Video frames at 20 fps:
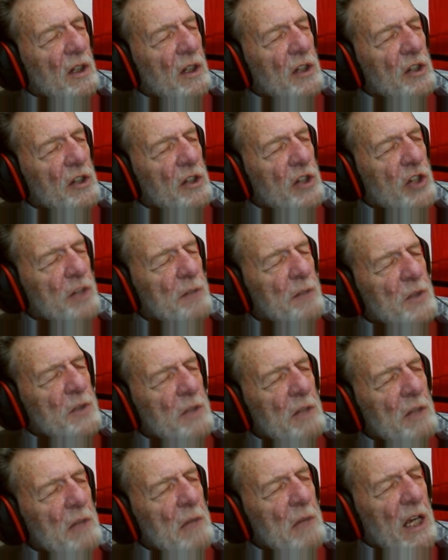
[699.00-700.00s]

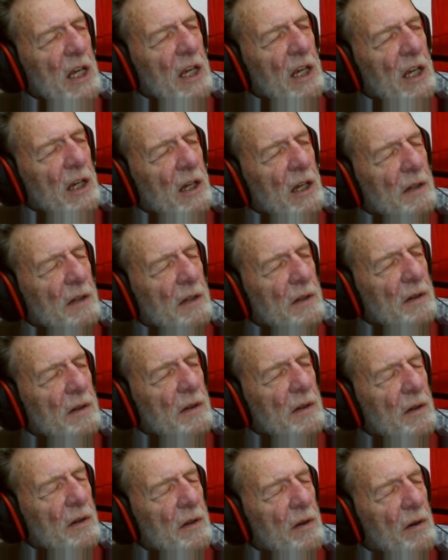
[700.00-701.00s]
Gypsy Me
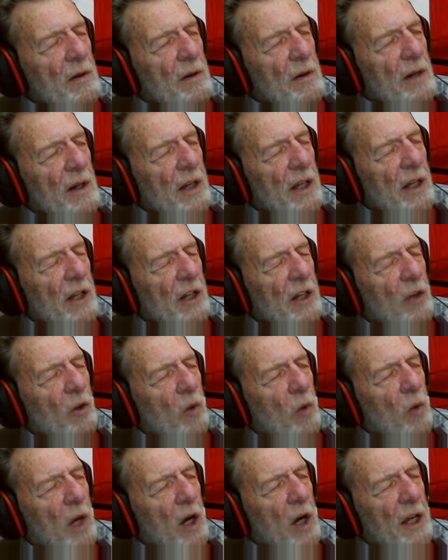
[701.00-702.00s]
in
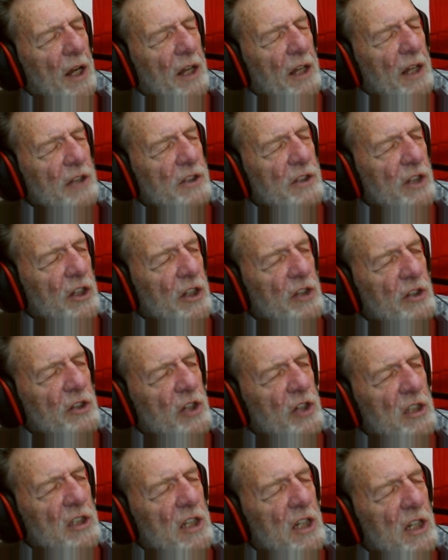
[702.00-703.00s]
Hawaii. She had
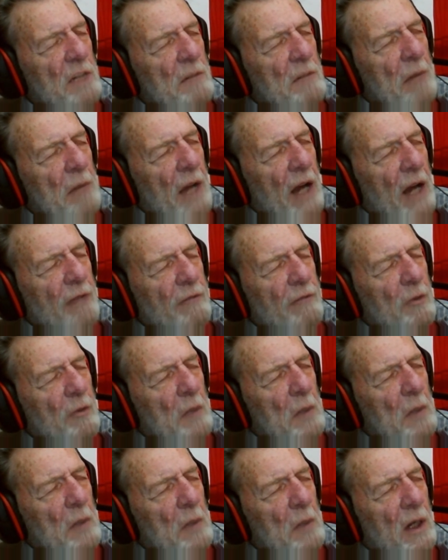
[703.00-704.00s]
just come back
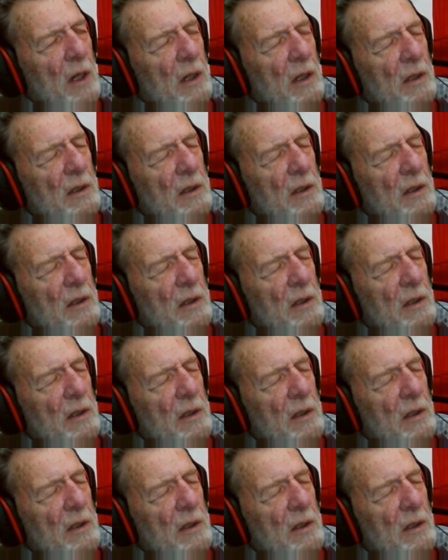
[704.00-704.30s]
from a